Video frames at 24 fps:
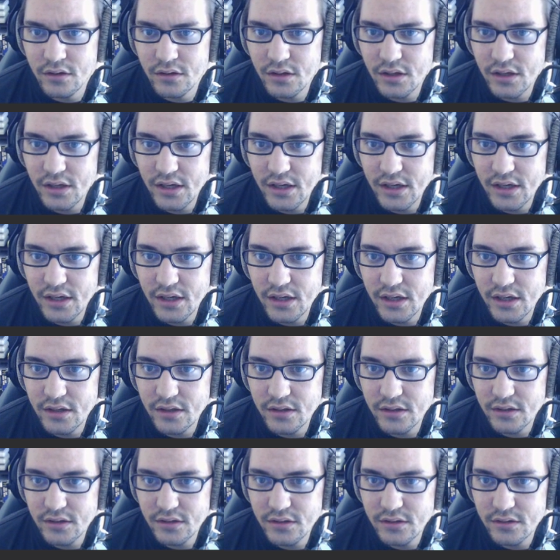this
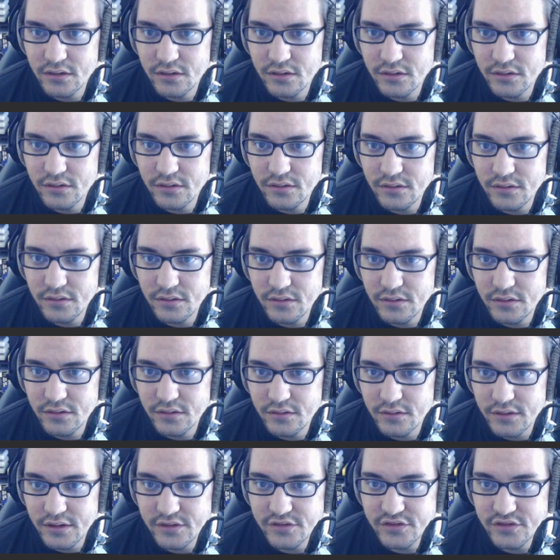
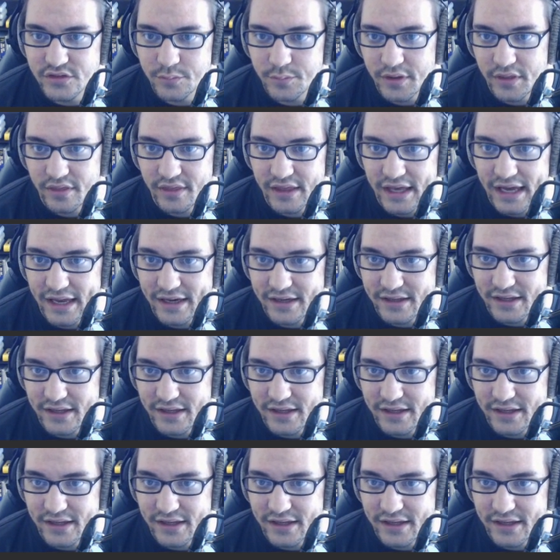should be that